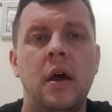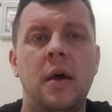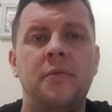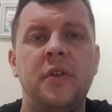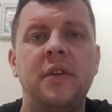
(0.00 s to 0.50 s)

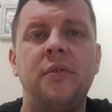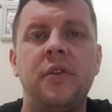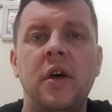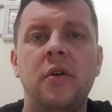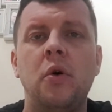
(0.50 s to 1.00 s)
So this was
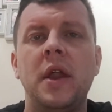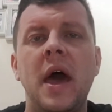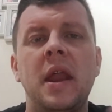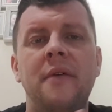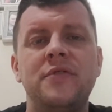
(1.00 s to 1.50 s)
another one.
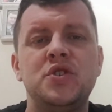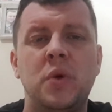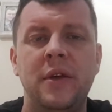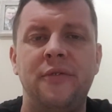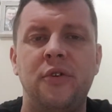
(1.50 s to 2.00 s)
Had it up
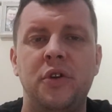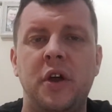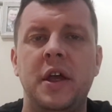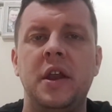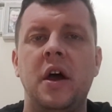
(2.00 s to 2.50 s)
for
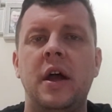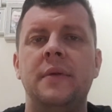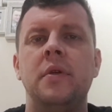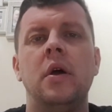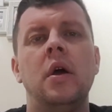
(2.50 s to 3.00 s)

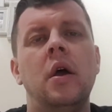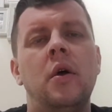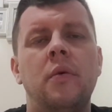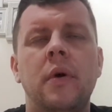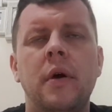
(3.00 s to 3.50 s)
$24.99.
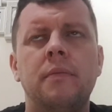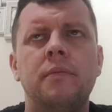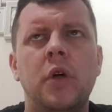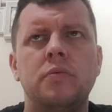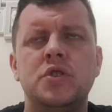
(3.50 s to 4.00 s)

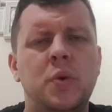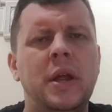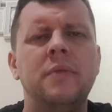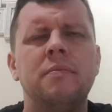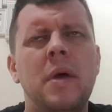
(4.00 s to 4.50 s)
No,
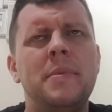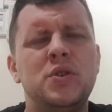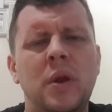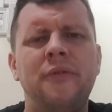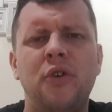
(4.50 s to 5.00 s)
maybe
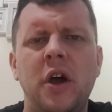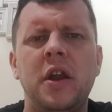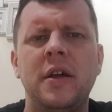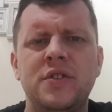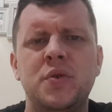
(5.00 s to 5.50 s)

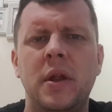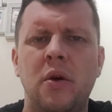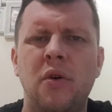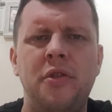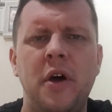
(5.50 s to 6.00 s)
$24.99, 20
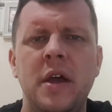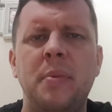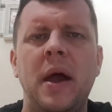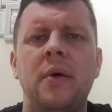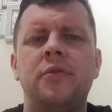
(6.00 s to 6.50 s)
or
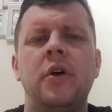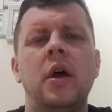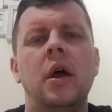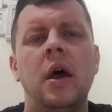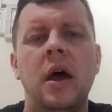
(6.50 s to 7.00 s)
£30.
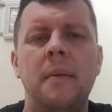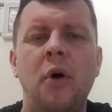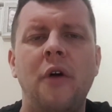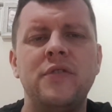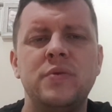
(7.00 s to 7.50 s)

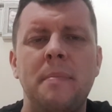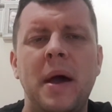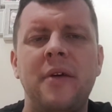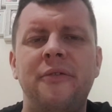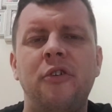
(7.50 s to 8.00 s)
Offers went
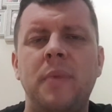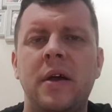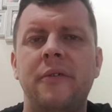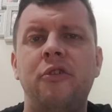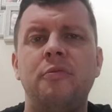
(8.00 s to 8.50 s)
back and forth,
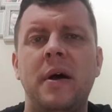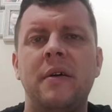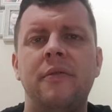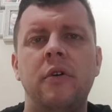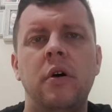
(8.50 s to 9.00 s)
back and forth, back
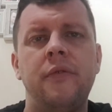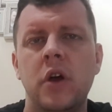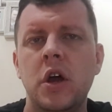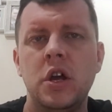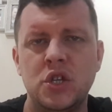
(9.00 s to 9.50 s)
and forth.
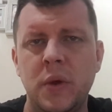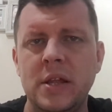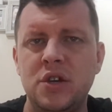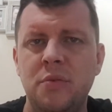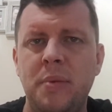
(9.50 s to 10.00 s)

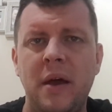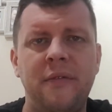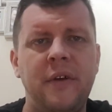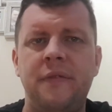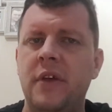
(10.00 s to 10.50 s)

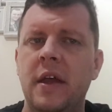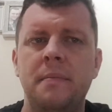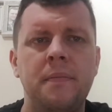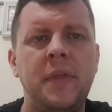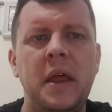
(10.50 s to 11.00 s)

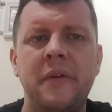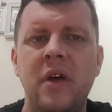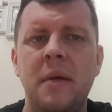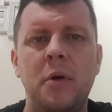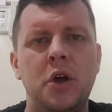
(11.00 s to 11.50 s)
£22.50. Thank you
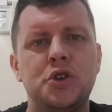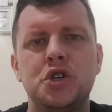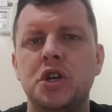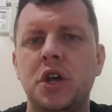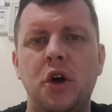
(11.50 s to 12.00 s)
very
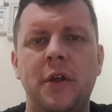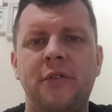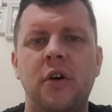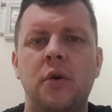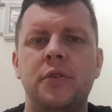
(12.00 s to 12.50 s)
much. Got it
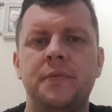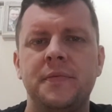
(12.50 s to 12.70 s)
sold.